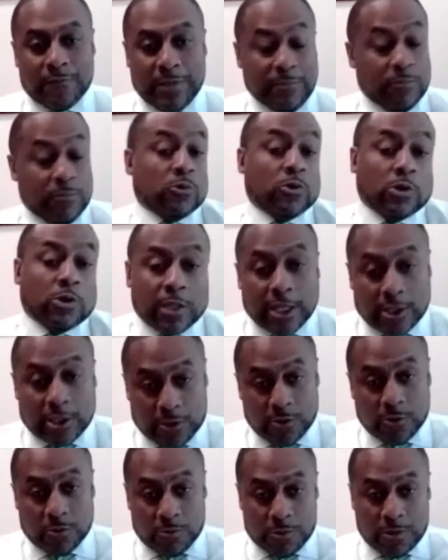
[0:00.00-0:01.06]
people who look like
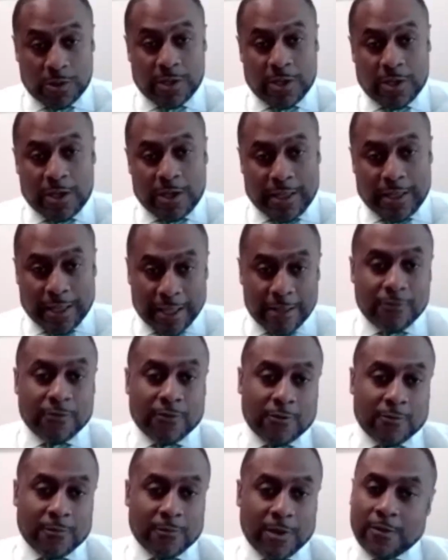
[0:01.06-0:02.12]
you in
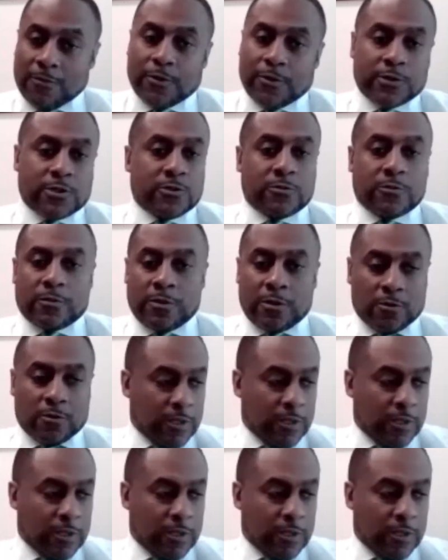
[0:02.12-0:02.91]
them, that you're,